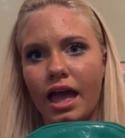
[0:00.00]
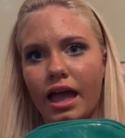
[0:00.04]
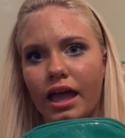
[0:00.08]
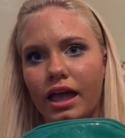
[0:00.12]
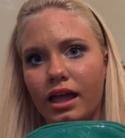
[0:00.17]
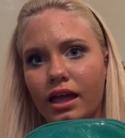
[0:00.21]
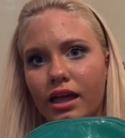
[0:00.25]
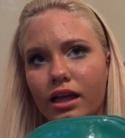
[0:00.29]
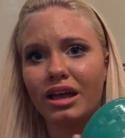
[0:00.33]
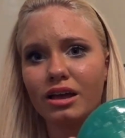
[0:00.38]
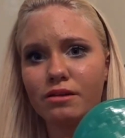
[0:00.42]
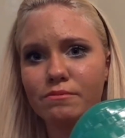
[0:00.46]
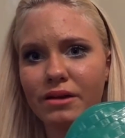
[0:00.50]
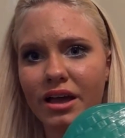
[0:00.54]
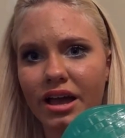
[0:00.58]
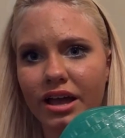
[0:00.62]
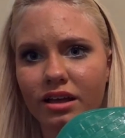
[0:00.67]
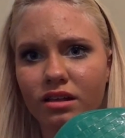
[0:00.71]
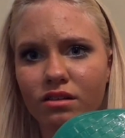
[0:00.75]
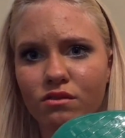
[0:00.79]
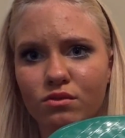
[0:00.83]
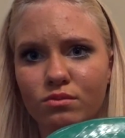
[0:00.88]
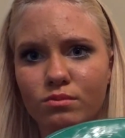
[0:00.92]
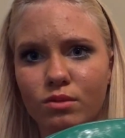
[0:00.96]
And makeup
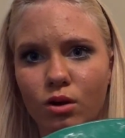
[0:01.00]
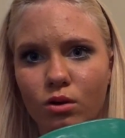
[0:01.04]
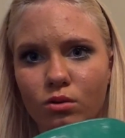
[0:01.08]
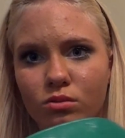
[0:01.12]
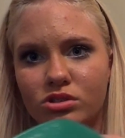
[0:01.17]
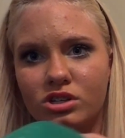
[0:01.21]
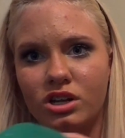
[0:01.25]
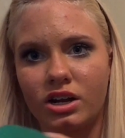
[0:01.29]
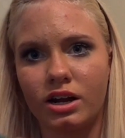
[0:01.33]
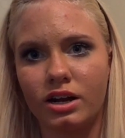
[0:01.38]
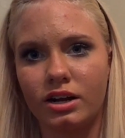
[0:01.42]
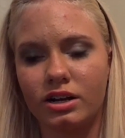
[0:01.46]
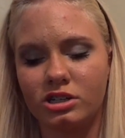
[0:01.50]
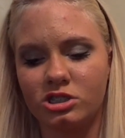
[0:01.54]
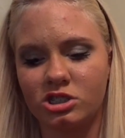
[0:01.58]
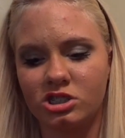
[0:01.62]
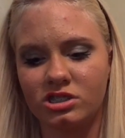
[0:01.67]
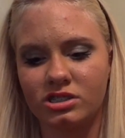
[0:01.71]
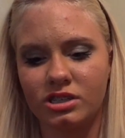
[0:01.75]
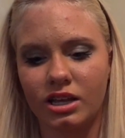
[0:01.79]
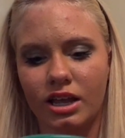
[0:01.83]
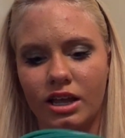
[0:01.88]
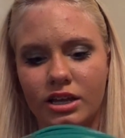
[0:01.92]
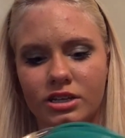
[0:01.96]
bag is from Ulta. It's
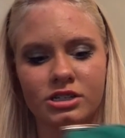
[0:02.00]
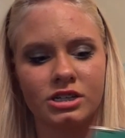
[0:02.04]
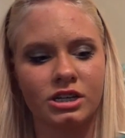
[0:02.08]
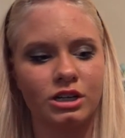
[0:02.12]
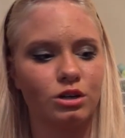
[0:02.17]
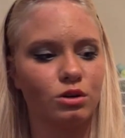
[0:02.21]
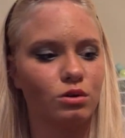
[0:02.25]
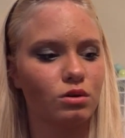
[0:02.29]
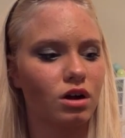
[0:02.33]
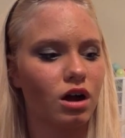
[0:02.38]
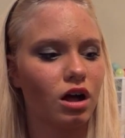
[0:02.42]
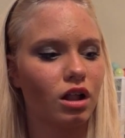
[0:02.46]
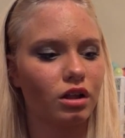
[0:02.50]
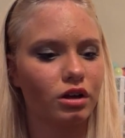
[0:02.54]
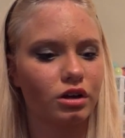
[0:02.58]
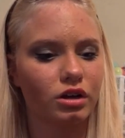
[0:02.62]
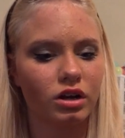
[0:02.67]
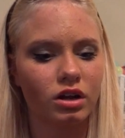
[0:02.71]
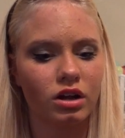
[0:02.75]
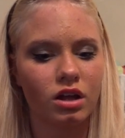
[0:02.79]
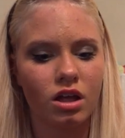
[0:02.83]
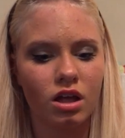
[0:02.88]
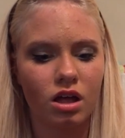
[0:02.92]
just like a chill color.